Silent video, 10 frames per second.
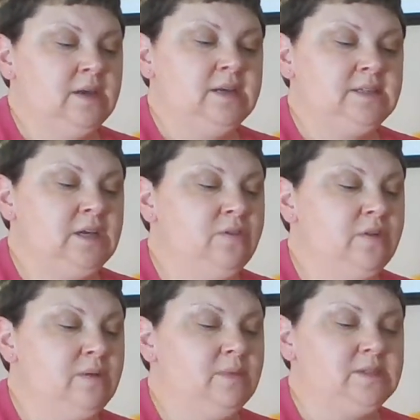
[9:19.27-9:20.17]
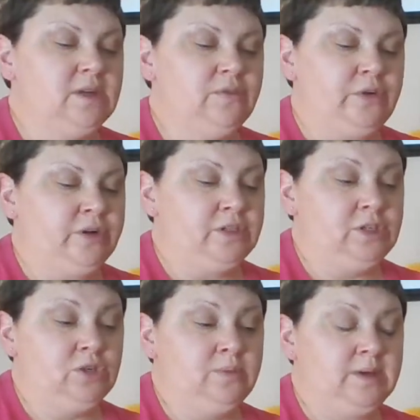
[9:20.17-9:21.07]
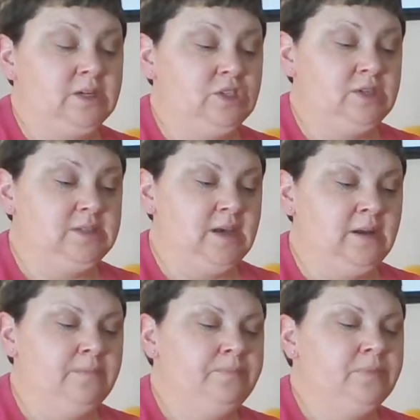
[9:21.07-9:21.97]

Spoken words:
Tiffany must have heard it too, because she said,